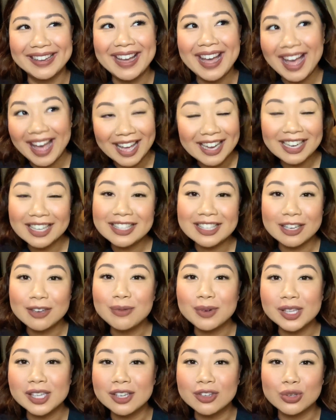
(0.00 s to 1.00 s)
And I did
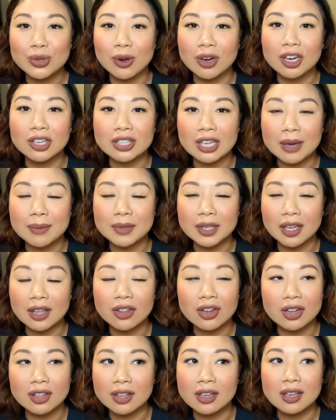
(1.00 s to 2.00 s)
really enjoy our time
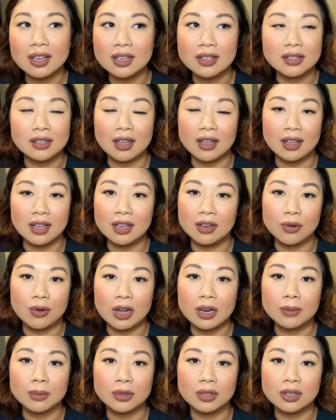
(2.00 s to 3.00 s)
together. I think he's
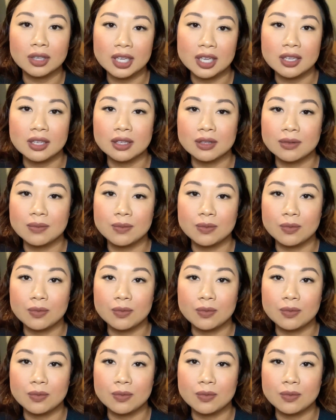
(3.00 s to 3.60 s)
incredible. He's